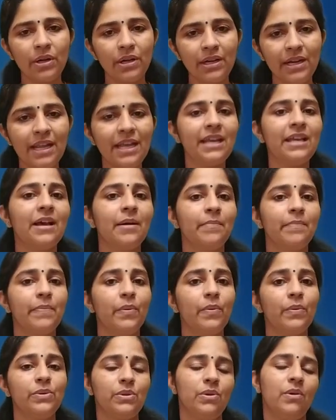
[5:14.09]

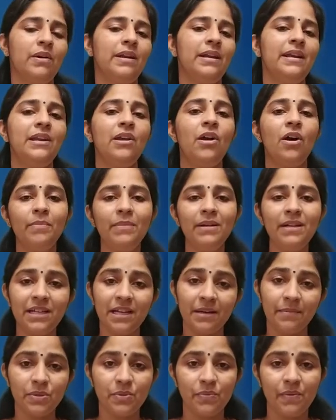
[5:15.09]
decompose, or in common terms